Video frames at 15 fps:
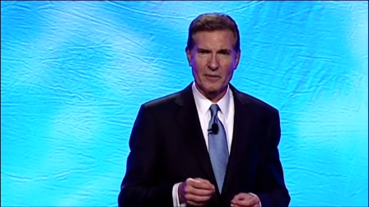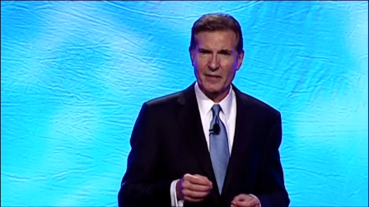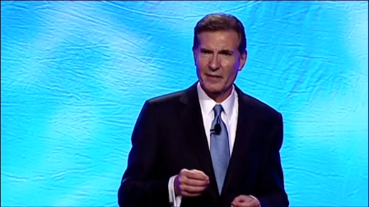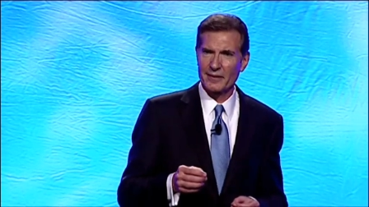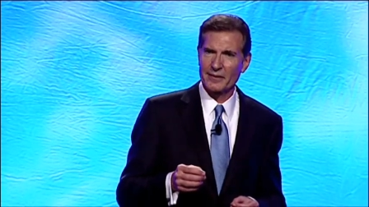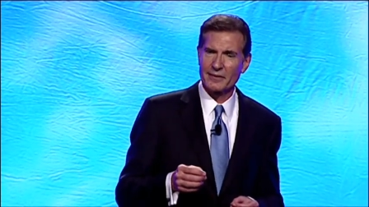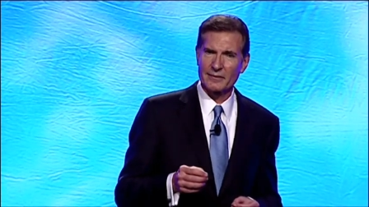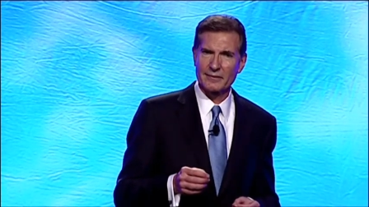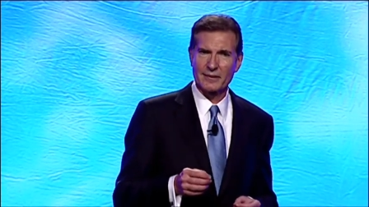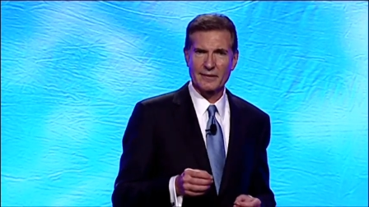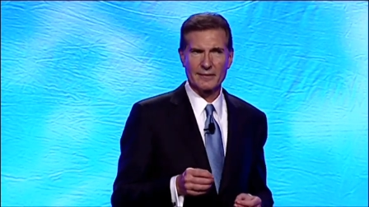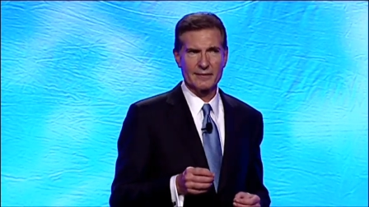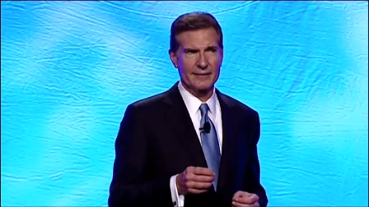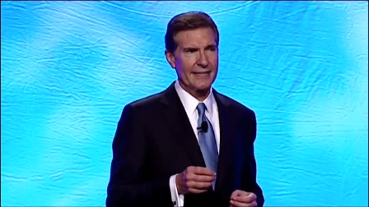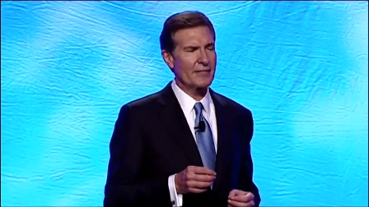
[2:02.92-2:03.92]
of
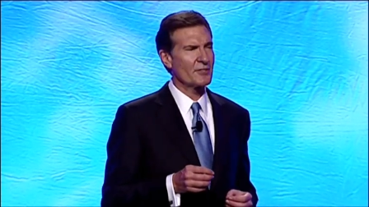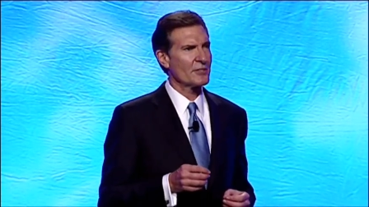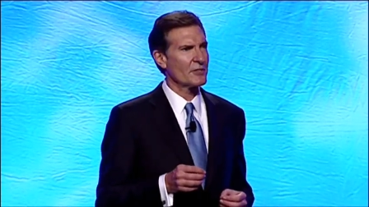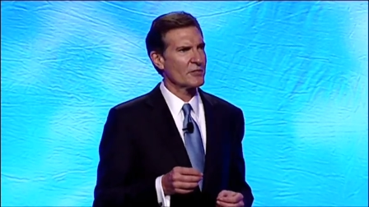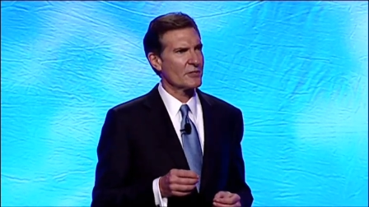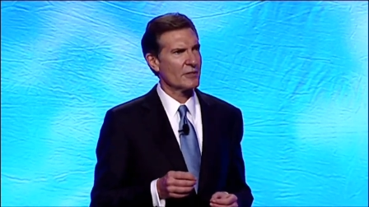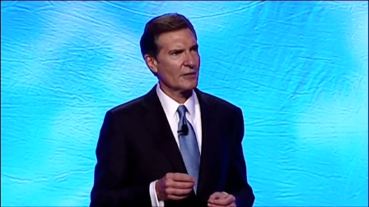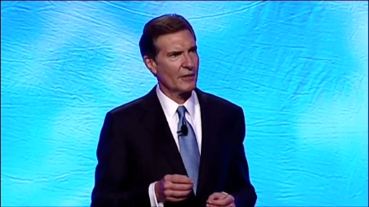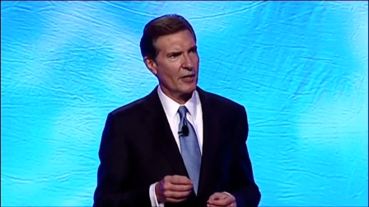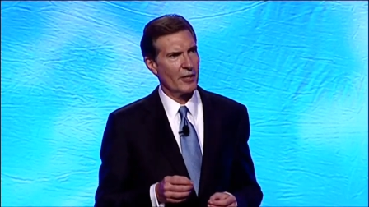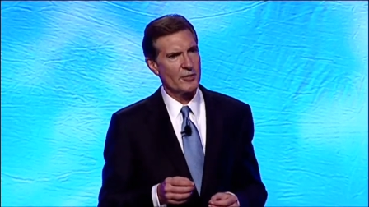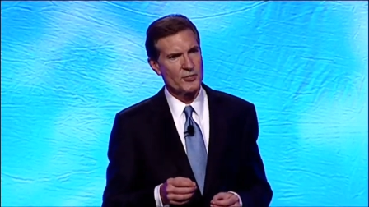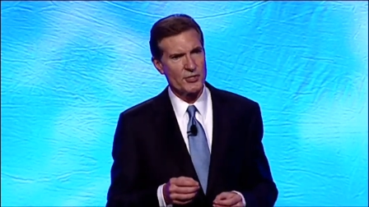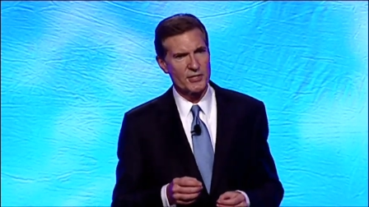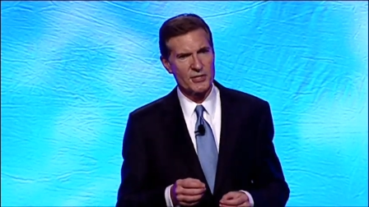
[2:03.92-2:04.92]
the nation's
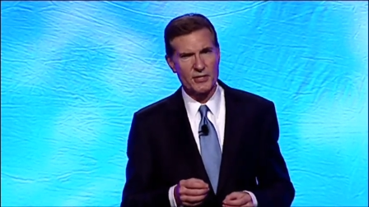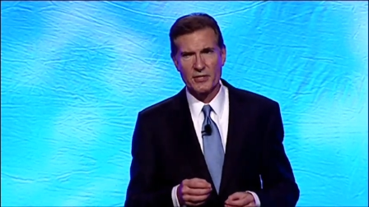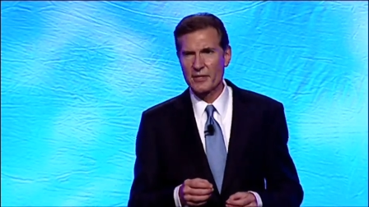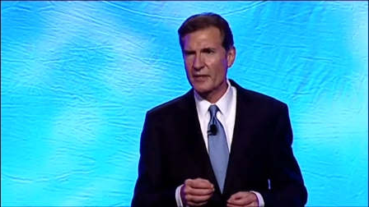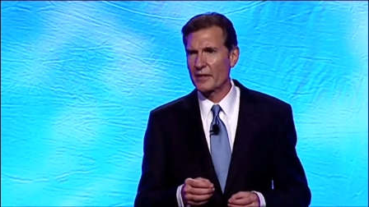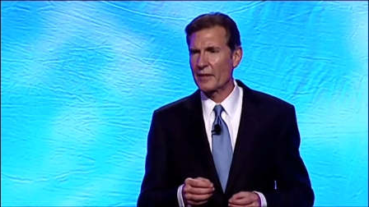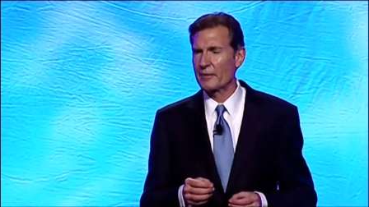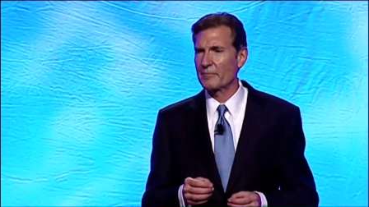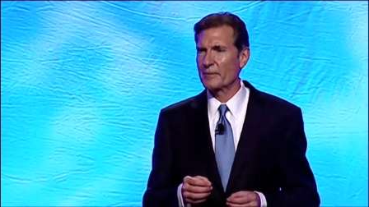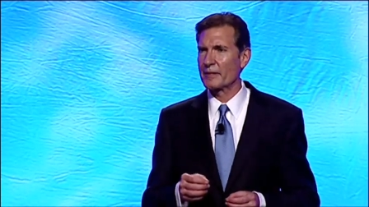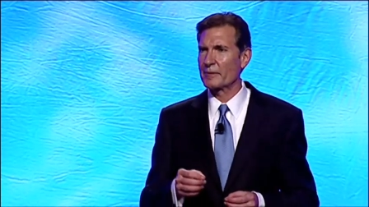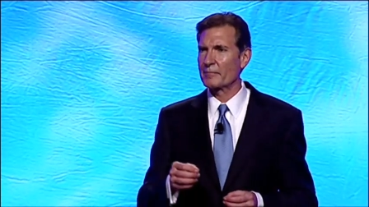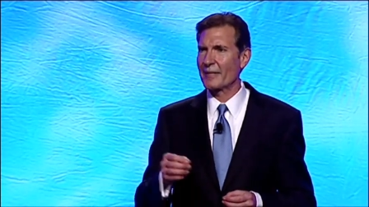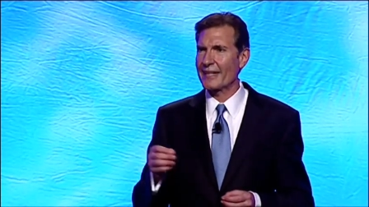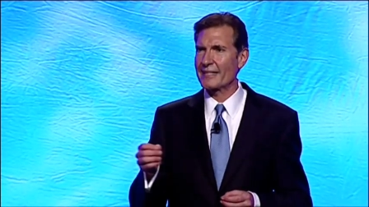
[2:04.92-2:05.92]
largest
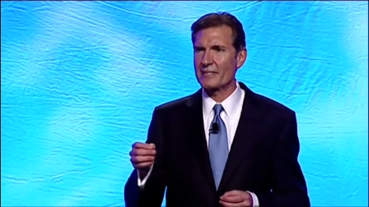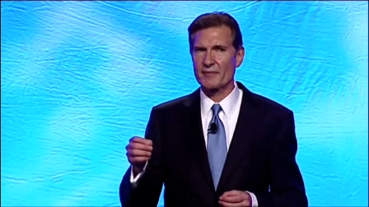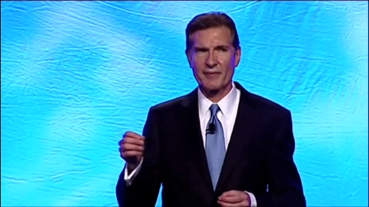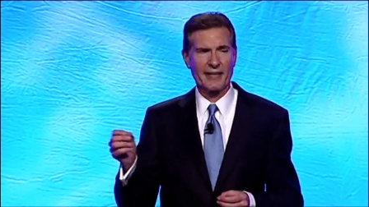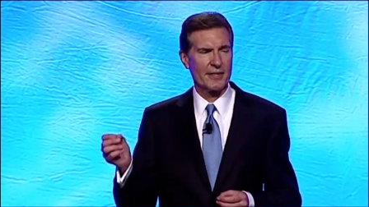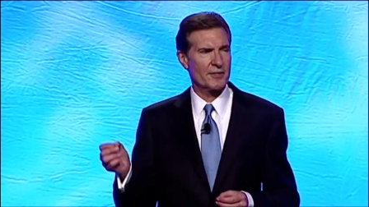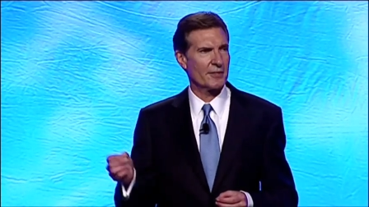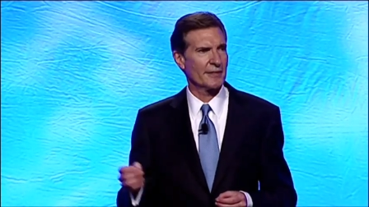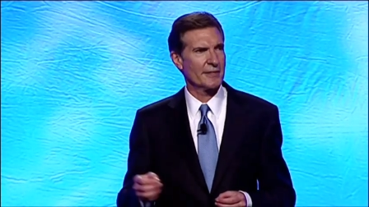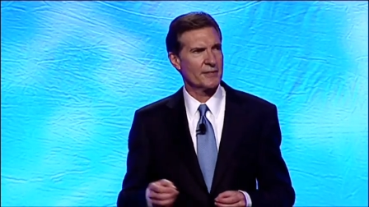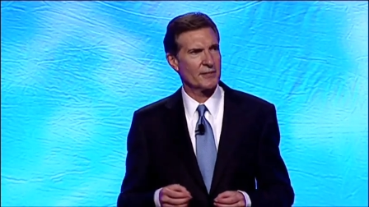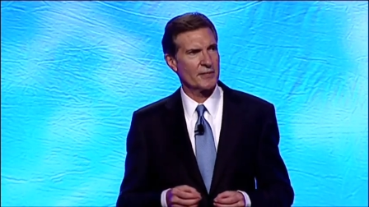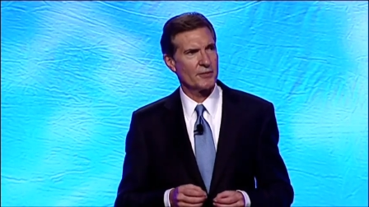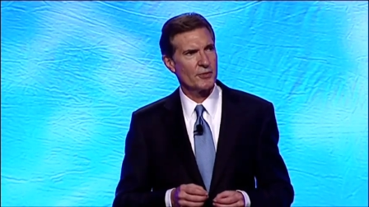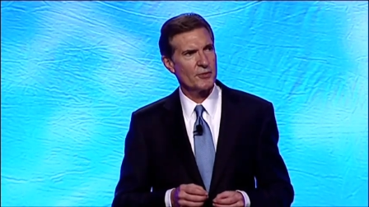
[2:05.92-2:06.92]
banks, financial
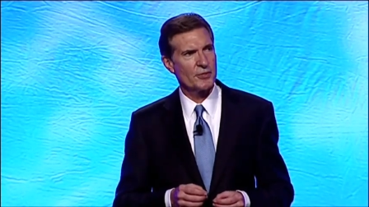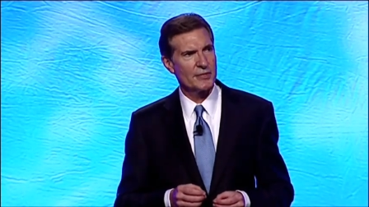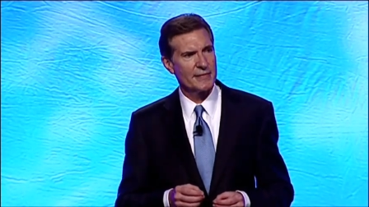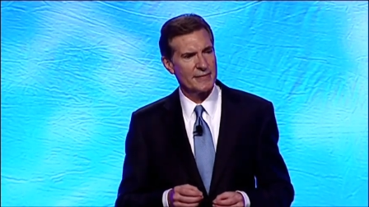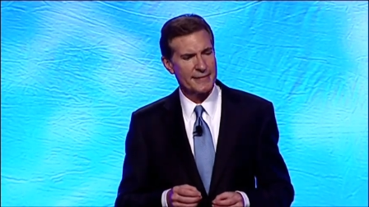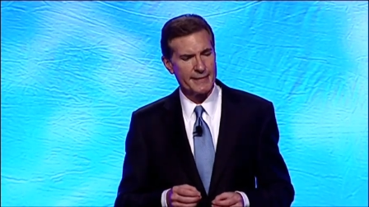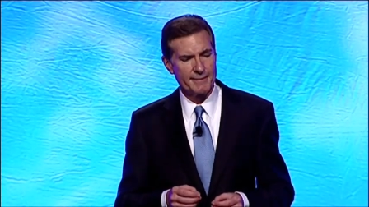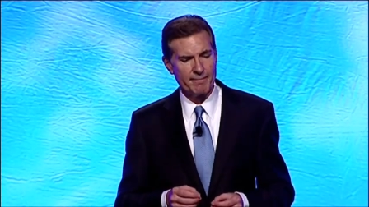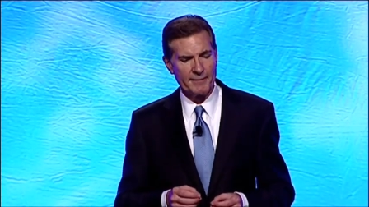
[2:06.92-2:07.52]
institutions.